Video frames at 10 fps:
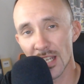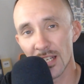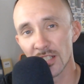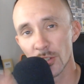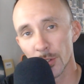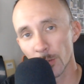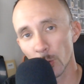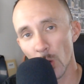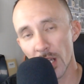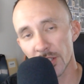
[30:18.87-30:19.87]
any YouTube
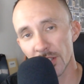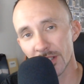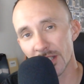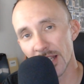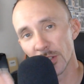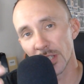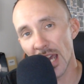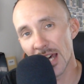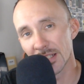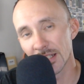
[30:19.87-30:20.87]
questions that you
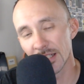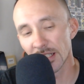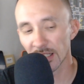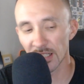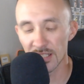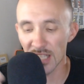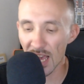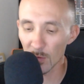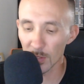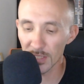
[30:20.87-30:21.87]
guys need, because
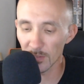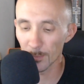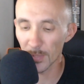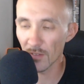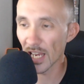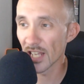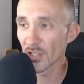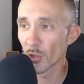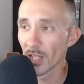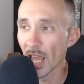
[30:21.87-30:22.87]
I will definitely be able to
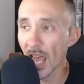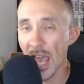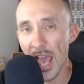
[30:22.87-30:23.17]
answer it.